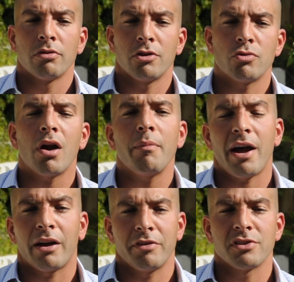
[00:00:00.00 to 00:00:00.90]
The
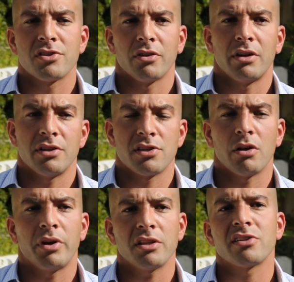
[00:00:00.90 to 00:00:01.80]
drawback of insulin is
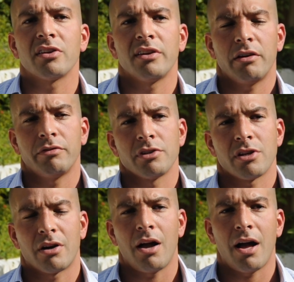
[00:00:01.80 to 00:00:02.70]
that when insulin levels
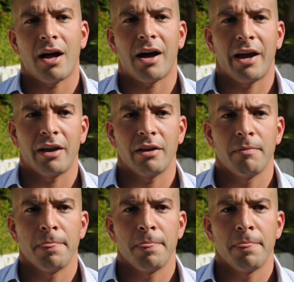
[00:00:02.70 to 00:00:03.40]
are high,